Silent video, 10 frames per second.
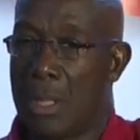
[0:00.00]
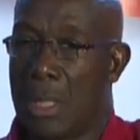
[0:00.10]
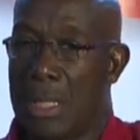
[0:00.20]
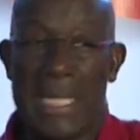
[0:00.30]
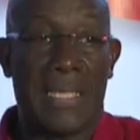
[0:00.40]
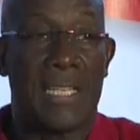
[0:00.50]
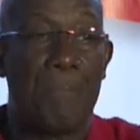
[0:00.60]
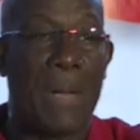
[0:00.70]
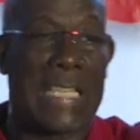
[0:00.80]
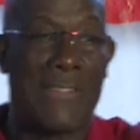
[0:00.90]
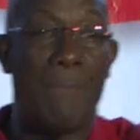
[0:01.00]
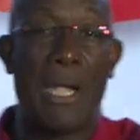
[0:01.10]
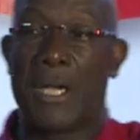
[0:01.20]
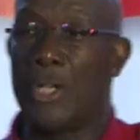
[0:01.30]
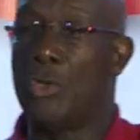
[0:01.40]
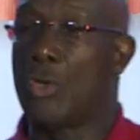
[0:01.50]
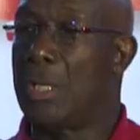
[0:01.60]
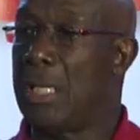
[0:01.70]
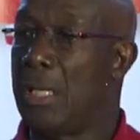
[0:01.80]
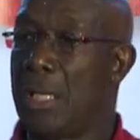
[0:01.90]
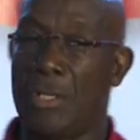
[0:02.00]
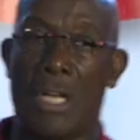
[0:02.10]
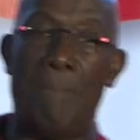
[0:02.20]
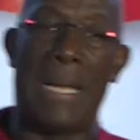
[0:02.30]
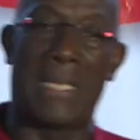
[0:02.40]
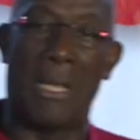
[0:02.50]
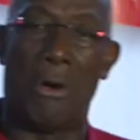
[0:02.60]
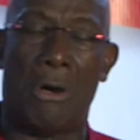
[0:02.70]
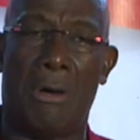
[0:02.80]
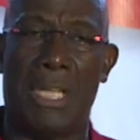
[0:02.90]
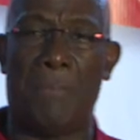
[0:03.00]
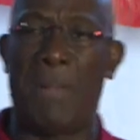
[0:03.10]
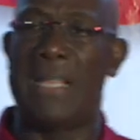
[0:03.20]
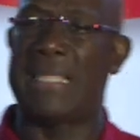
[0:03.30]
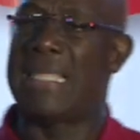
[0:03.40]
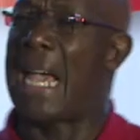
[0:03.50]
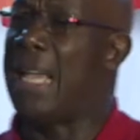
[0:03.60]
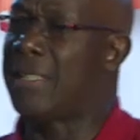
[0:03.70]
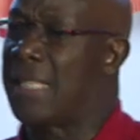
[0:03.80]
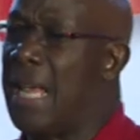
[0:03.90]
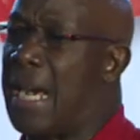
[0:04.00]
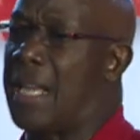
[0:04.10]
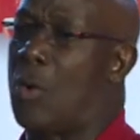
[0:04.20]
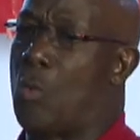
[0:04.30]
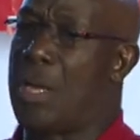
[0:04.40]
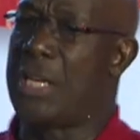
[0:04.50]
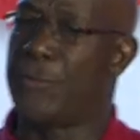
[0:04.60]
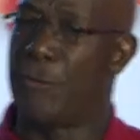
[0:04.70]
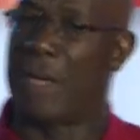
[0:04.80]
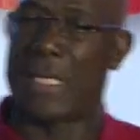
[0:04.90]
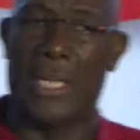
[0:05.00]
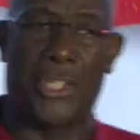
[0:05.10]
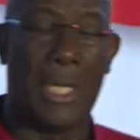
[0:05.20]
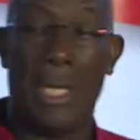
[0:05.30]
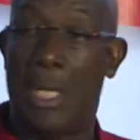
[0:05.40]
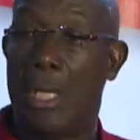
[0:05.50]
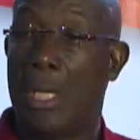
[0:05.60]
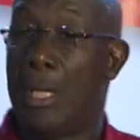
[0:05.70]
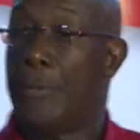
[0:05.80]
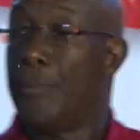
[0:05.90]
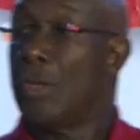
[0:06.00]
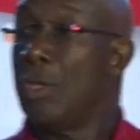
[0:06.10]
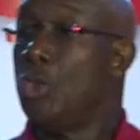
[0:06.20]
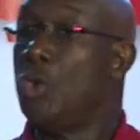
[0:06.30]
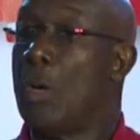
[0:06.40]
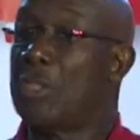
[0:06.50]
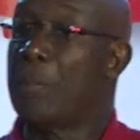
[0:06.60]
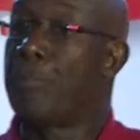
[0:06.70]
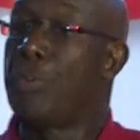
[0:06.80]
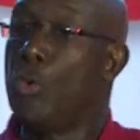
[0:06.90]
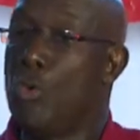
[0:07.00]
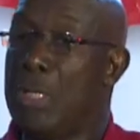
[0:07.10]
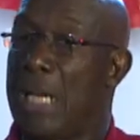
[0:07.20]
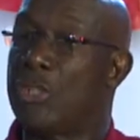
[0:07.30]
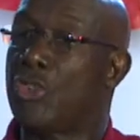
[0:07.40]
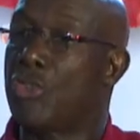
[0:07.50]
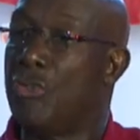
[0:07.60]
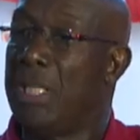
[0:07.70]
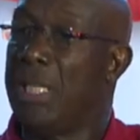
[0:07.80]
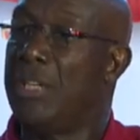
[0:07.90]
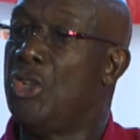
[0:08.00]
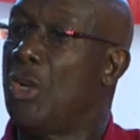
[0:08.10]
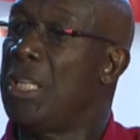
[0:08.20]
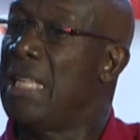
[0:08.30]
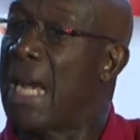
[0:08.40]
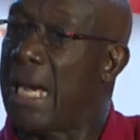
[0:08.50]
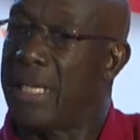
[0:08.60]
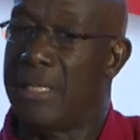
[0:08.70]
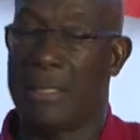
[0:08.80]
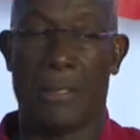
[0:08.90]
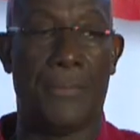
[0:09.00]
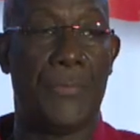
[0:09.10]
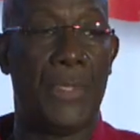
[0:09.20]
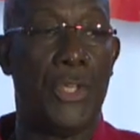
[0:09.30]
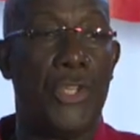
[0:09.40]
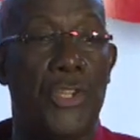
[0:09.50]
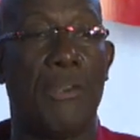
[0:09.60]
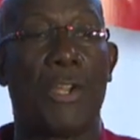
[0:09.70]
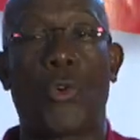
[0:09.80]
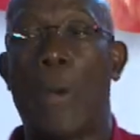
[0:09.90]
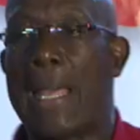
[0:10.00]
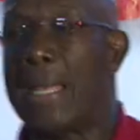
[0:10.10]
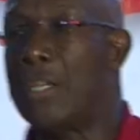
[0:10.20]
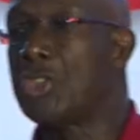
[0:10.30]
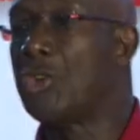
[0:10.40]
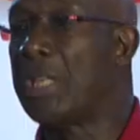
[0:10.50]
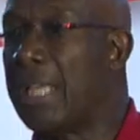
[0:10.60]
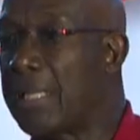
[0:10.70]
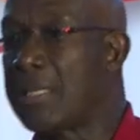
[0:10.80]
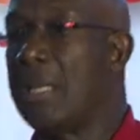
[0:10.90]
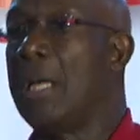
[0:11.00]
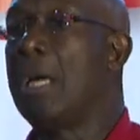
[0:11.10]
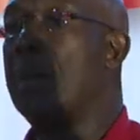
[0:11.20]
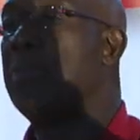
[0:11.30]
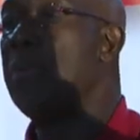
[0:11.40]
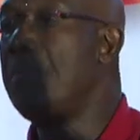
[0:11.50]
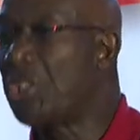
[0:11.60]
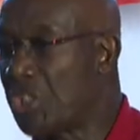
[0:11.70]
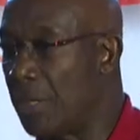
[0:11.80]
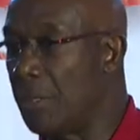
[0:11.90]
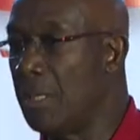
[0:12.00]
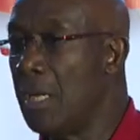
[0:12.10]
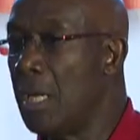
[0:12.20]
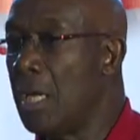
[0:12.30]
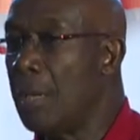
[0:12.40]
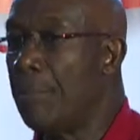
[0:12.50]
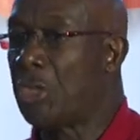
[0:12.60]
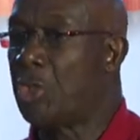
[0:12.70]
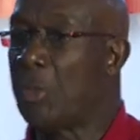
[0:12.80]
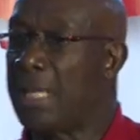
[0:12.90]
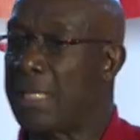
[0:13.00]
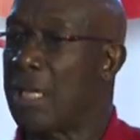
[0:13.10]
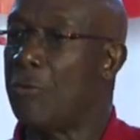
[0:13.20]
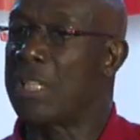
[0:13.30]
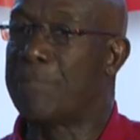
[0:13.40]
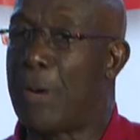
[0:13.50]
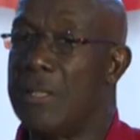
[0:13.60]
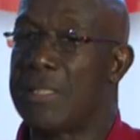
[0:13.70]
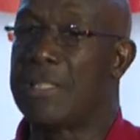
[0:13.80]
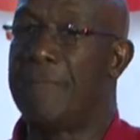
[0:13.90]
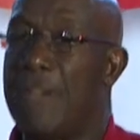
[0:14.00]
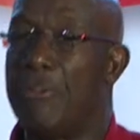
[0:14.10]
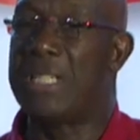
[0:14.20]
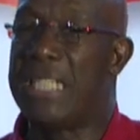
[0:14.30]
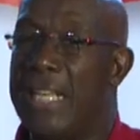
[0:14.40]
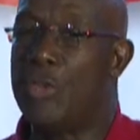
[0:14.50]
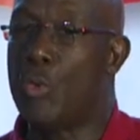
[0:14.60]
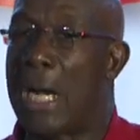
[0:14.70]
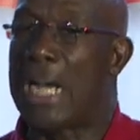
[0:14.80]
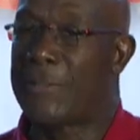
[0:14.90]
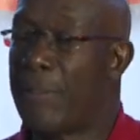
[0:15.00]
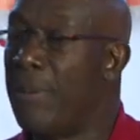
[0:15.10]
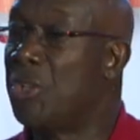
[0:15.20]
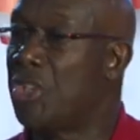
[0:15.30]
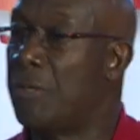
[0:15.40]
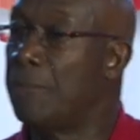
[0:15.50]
There are some parts of America you go there, you come back here, oh, the place nice, I had a wonderful vacation. You want to prune a tree in your yard, you're required to get permission, but you get a response the very day you ask for permission.